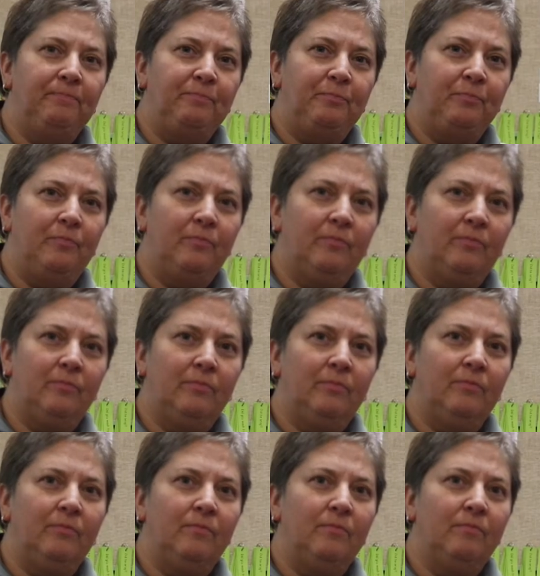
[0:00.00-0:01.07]

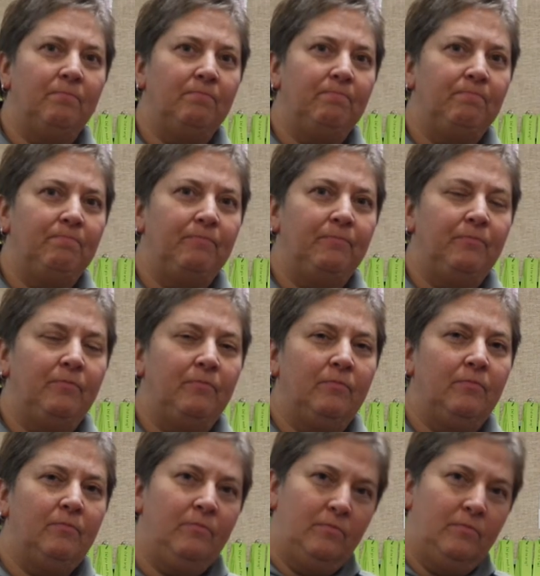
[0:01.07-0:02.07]
(not speaking)